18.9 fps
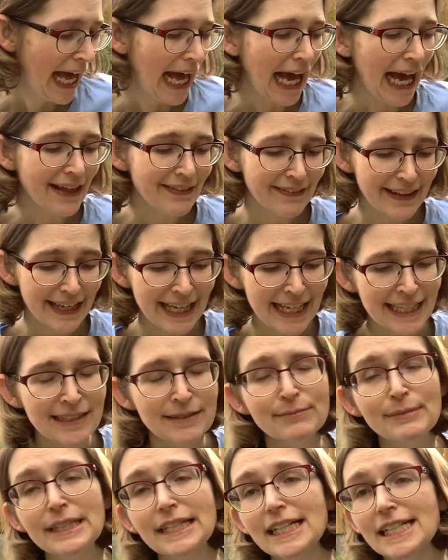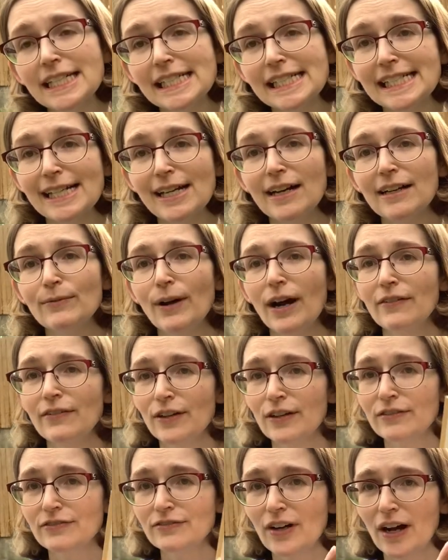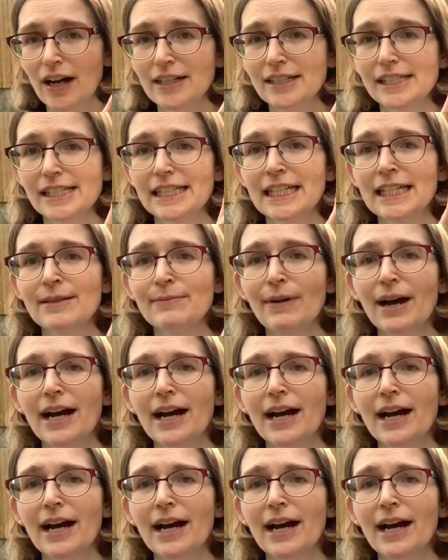And then, because of our fox theme,